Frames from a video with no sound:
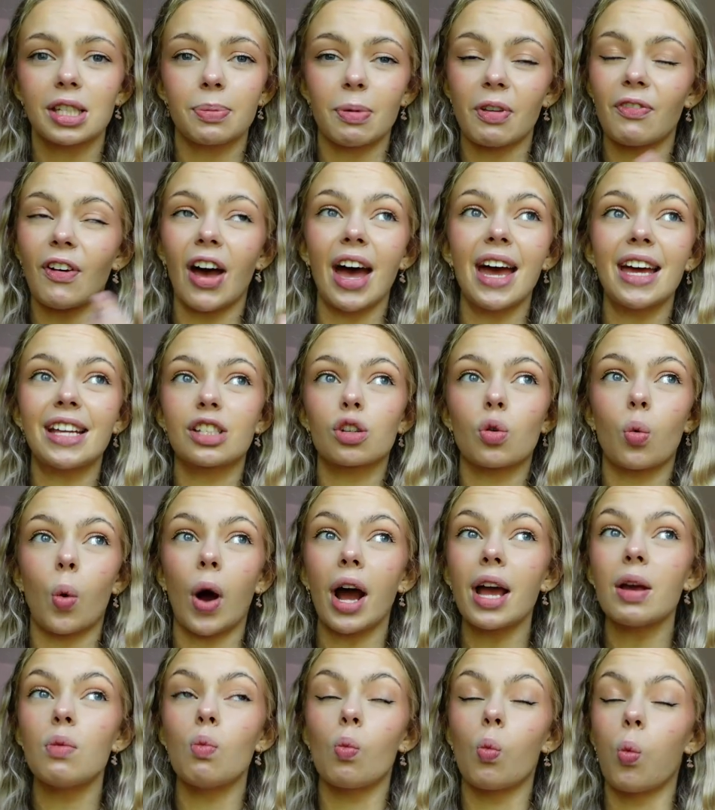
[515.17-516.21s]
To be fair, it's
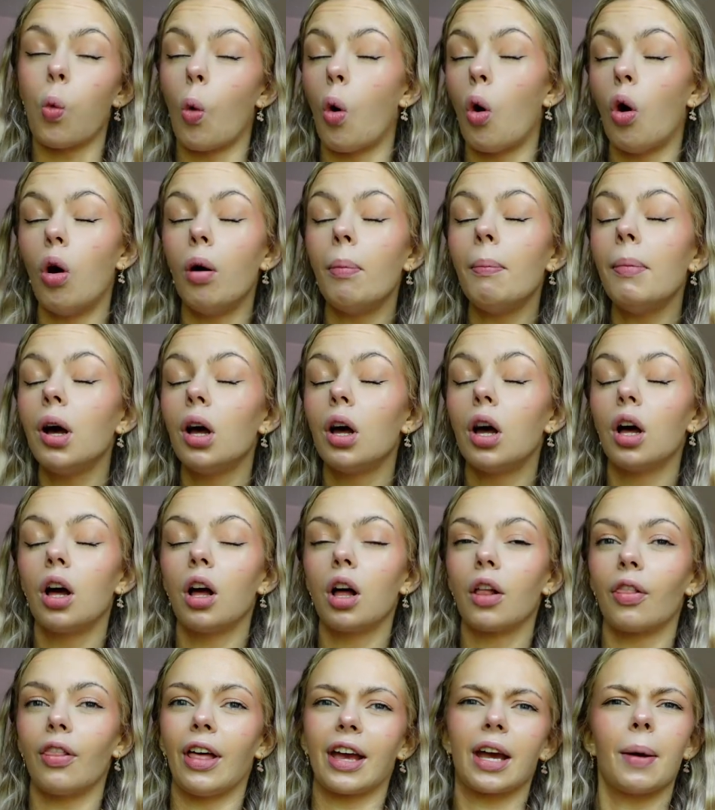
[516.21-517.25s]
quite warm,
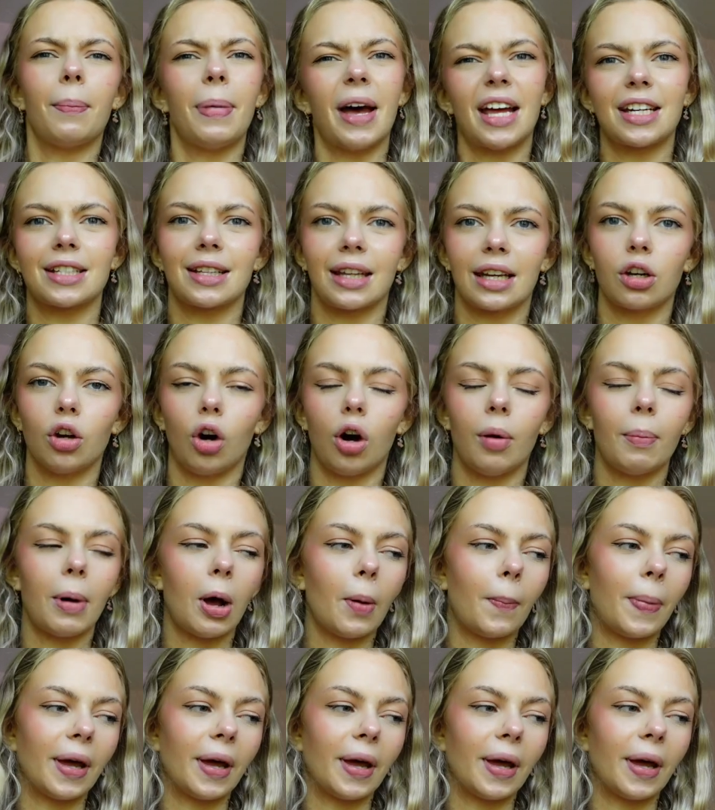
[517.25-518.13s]
like compared to like normal,